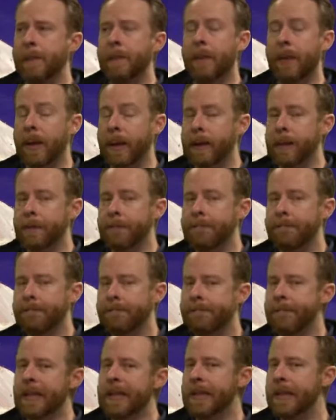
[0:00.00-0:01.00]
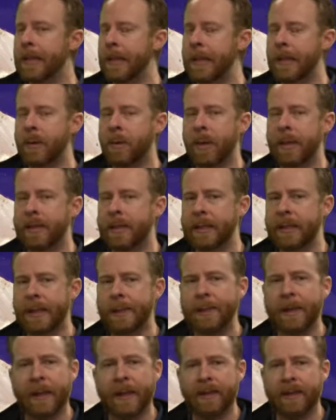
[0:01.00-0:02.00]
but it's not quite the
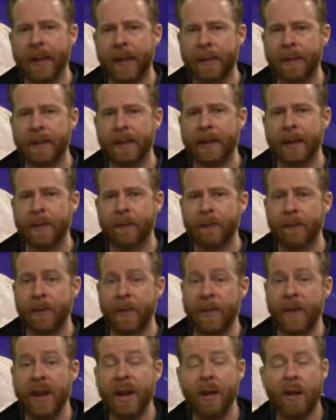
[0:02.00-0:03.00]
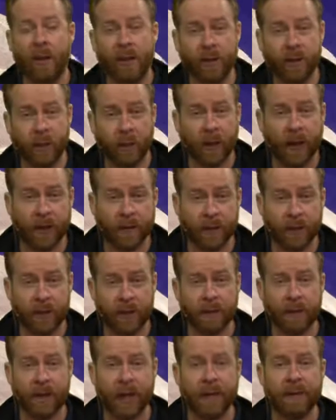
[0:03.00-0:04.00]
same kind of habitat. They also have to
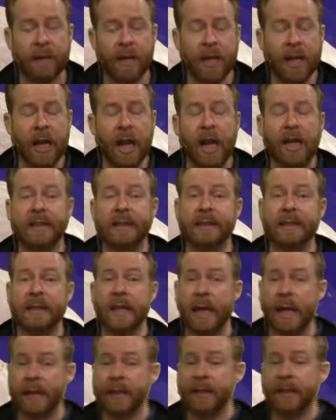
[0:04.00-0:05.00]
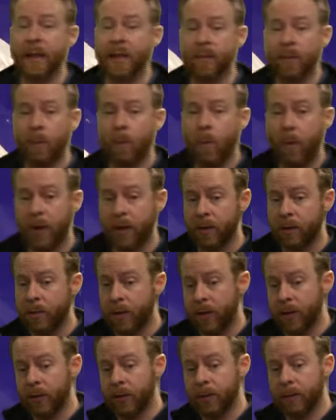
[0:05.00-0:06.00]
survive a lot of water
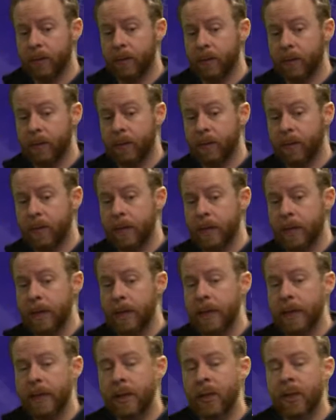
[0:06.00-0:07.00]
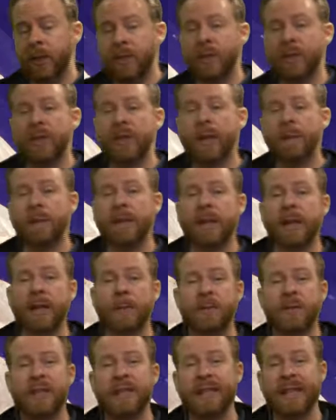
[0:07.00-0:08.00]
pressure. So
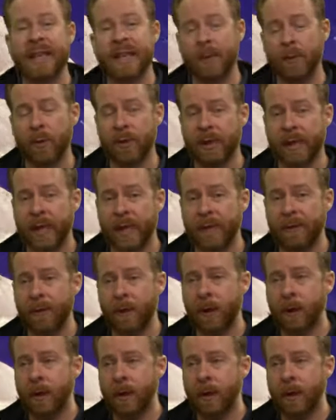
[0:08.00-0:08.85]
sometimes these animals have